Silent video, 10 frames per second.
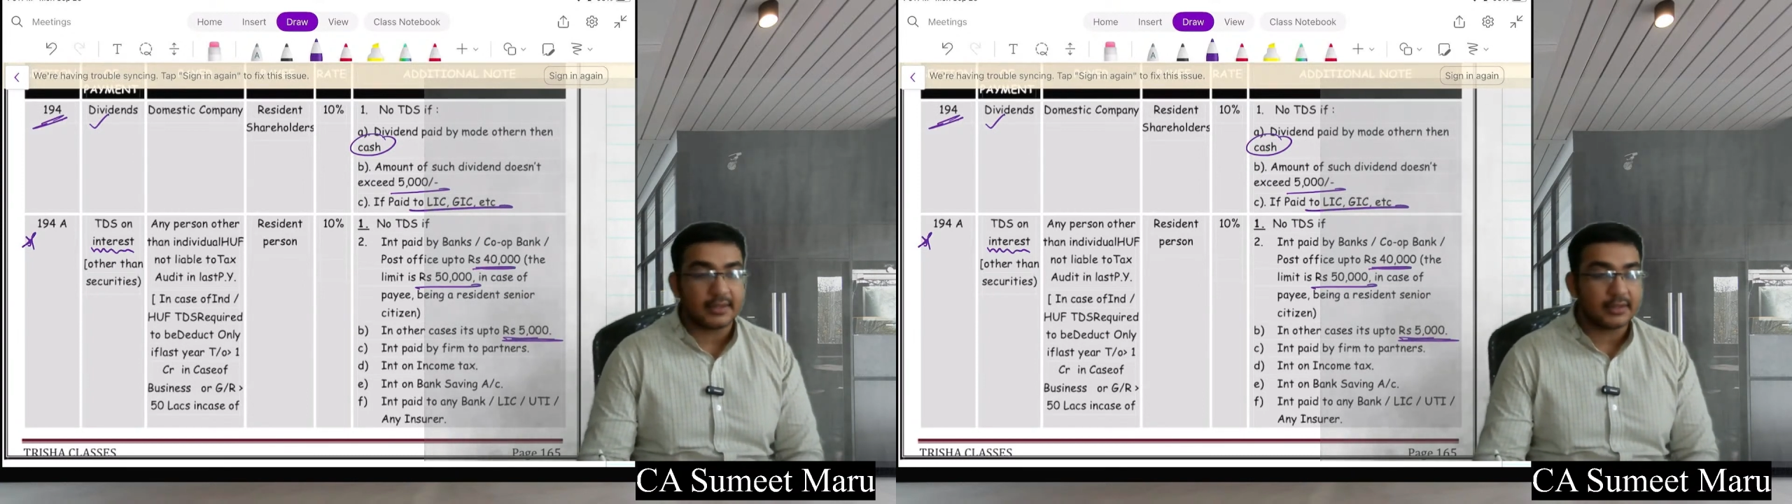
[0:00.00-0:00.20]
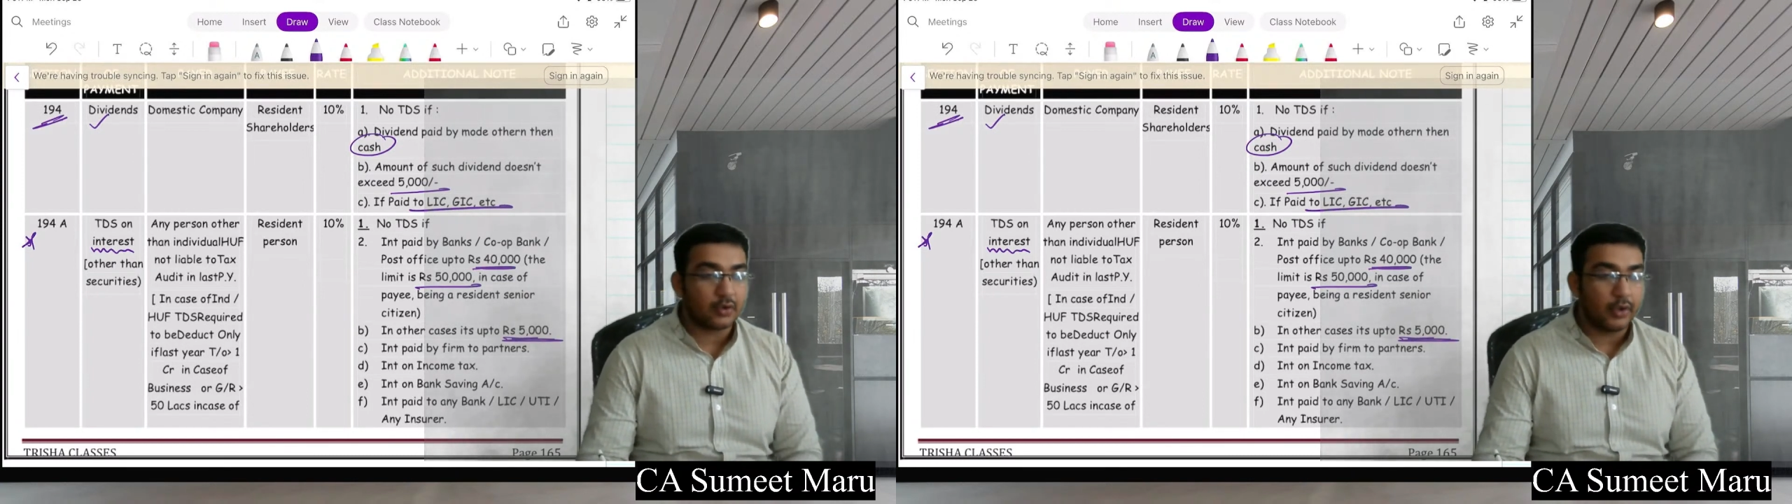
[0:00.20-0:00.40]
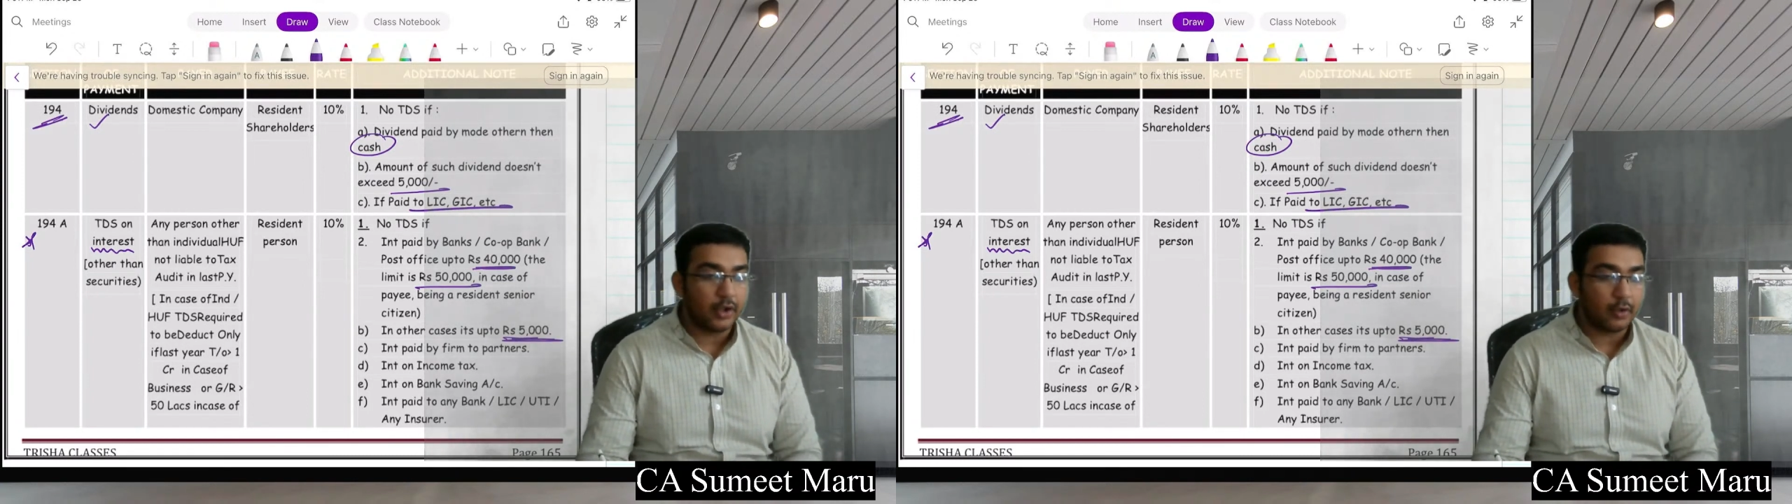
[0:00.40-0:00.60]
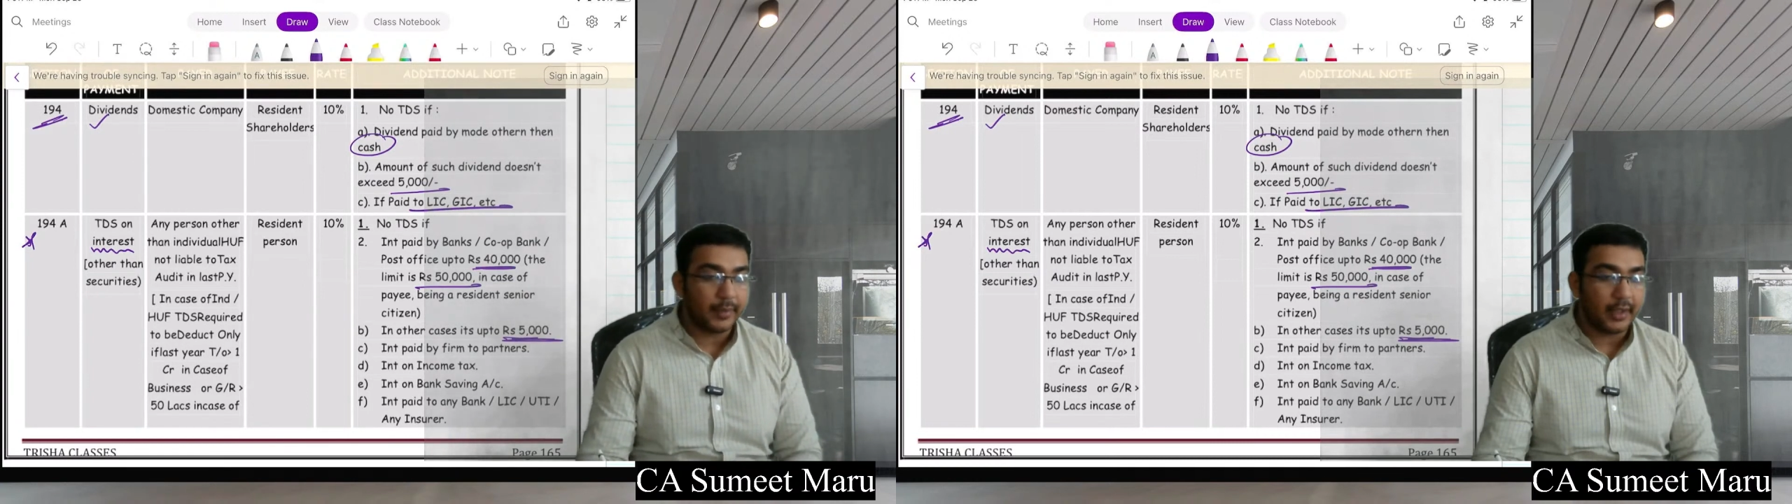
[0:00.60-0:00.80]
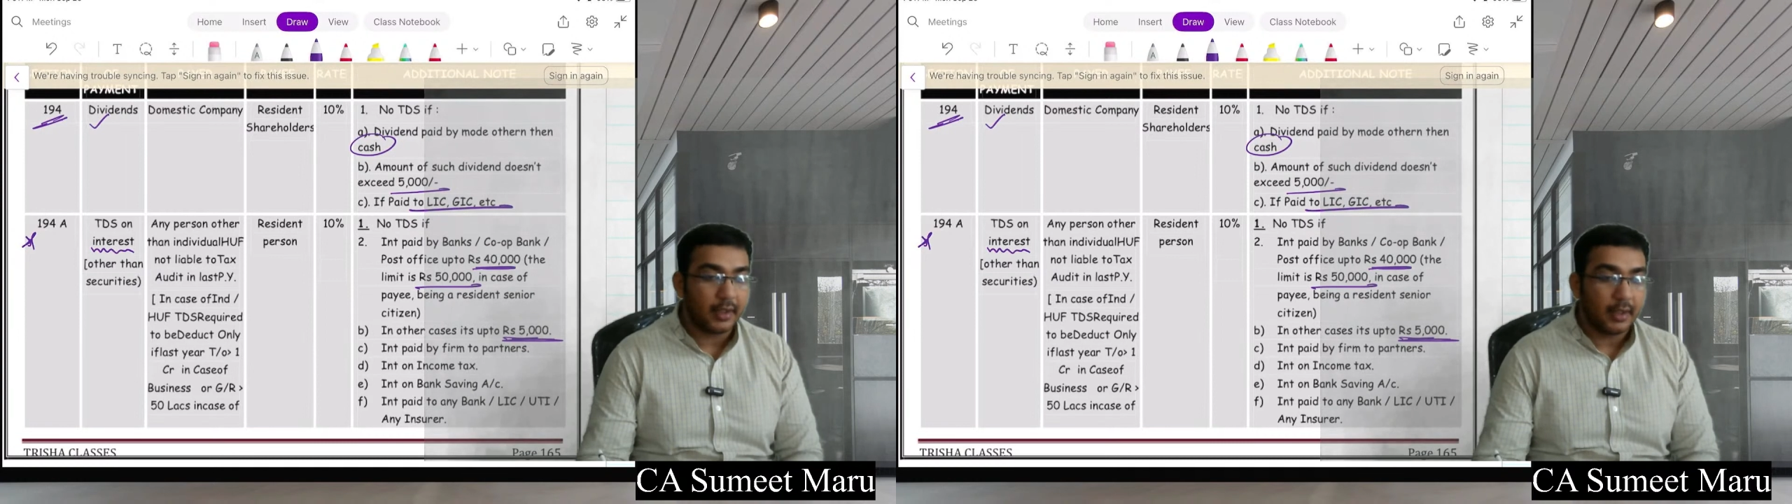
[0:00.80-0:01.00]
is going to
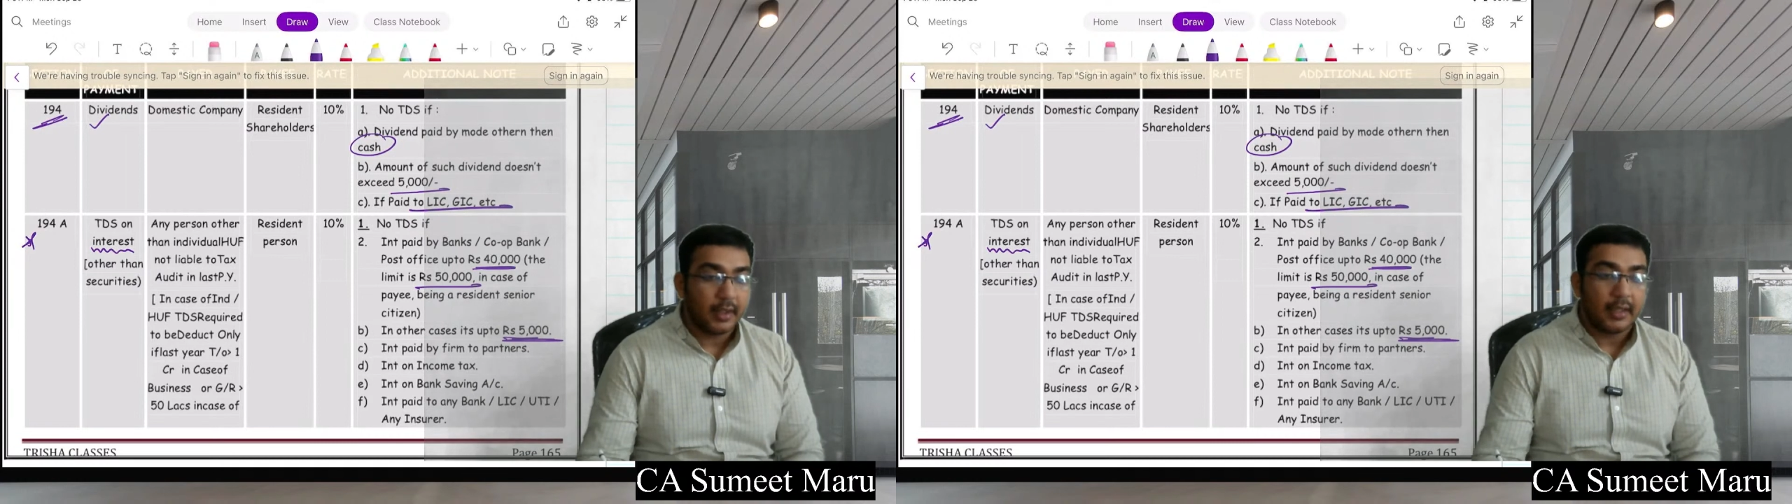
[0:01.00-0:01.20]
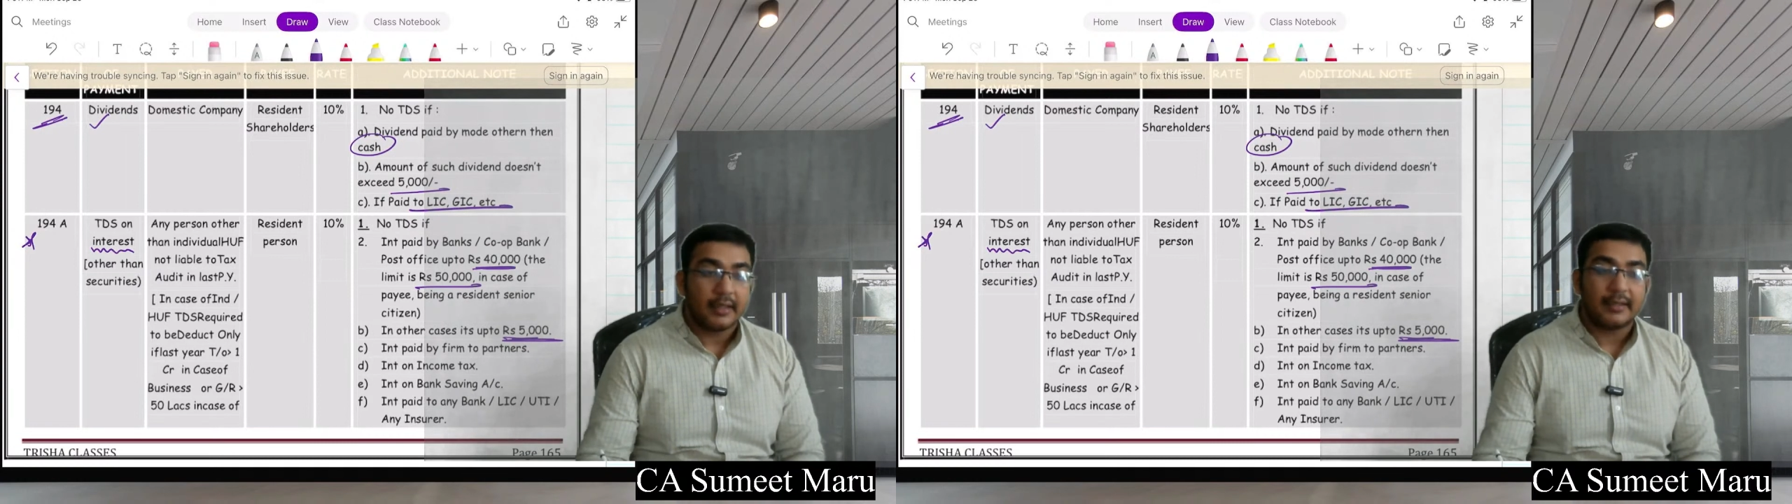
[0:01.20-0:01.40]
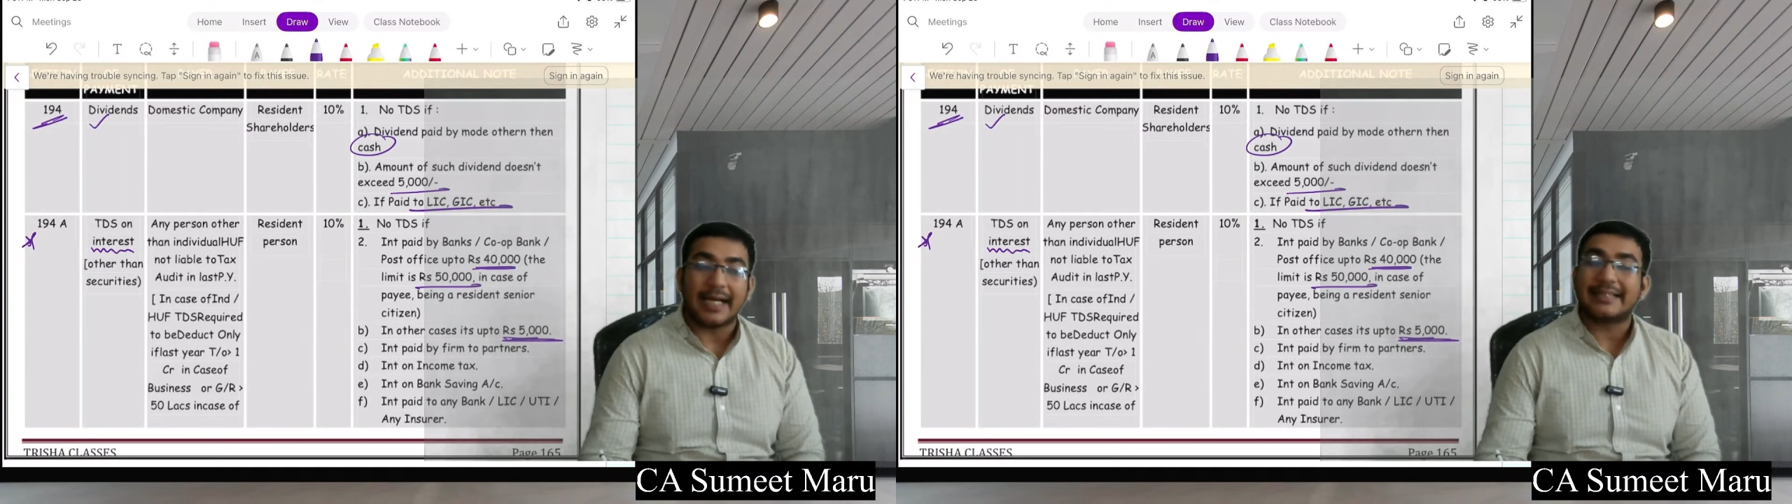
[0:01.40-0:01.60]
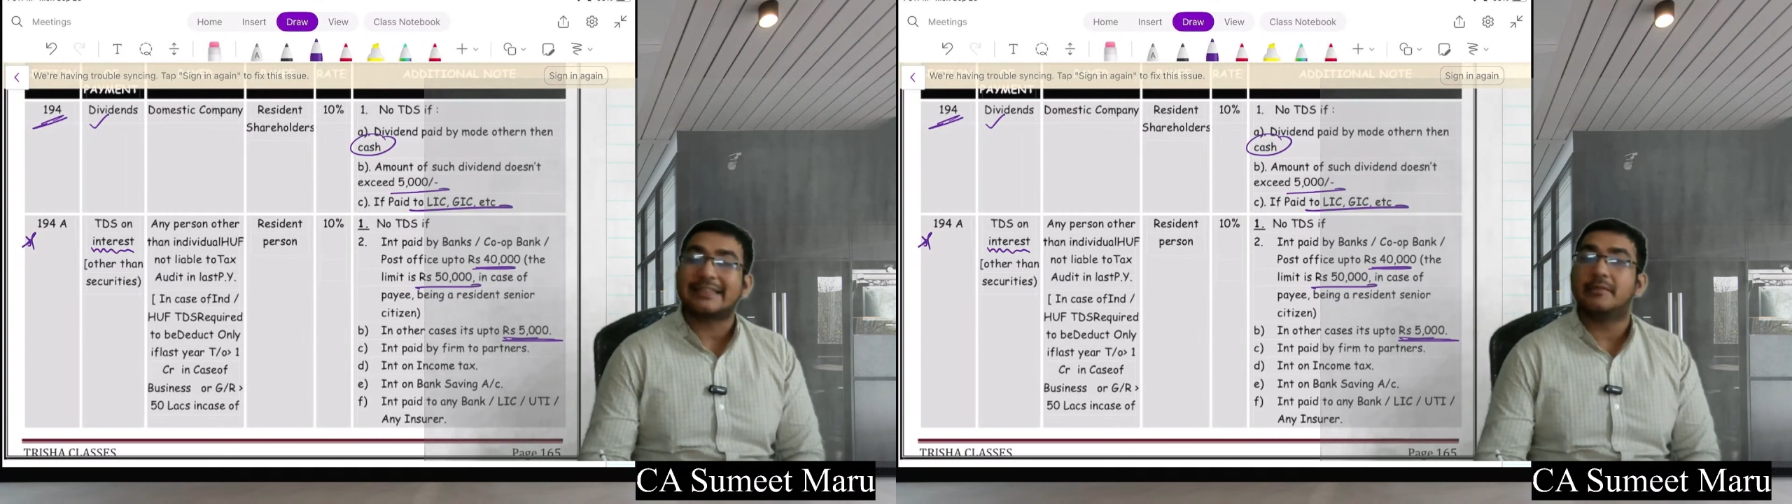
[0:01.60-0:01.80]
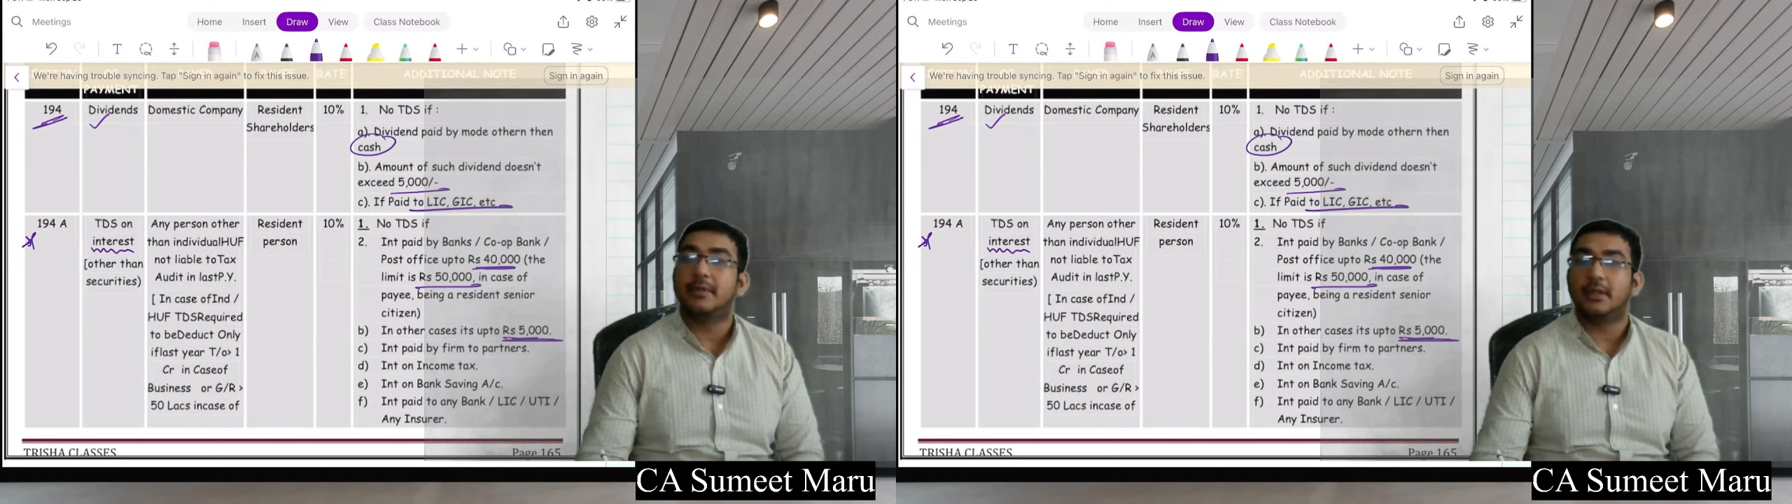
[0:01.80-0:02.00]
be
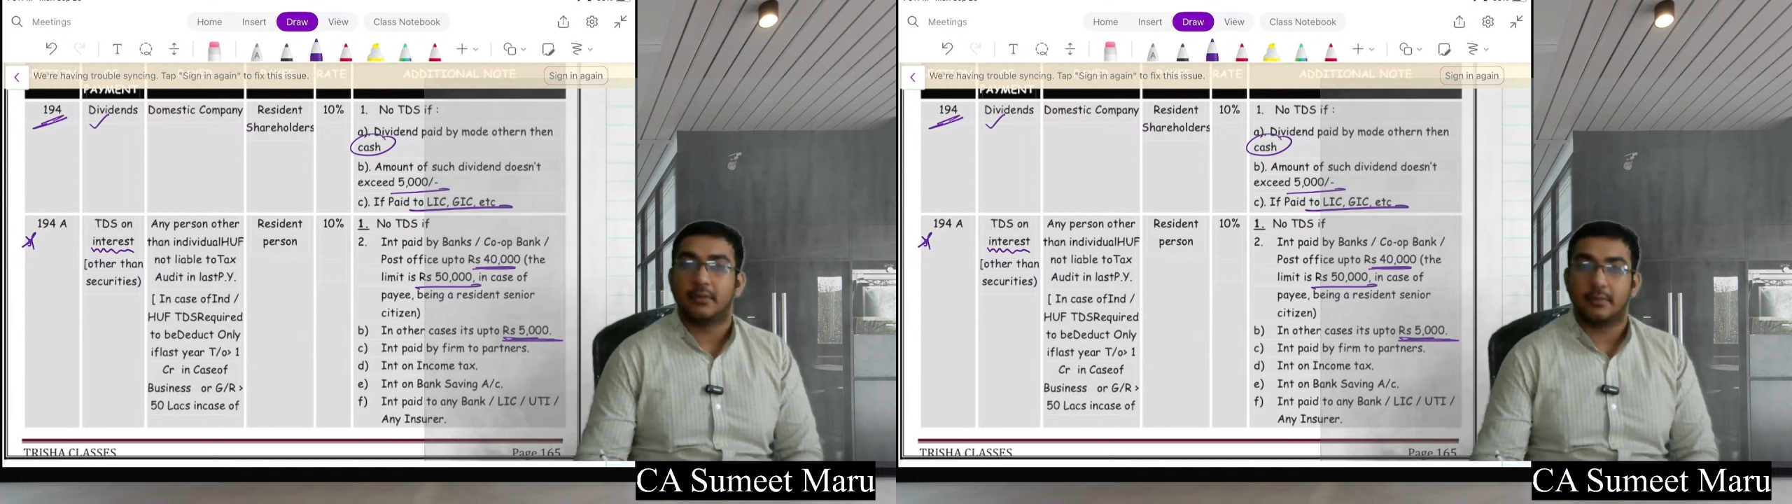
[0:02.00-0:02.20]
taxable.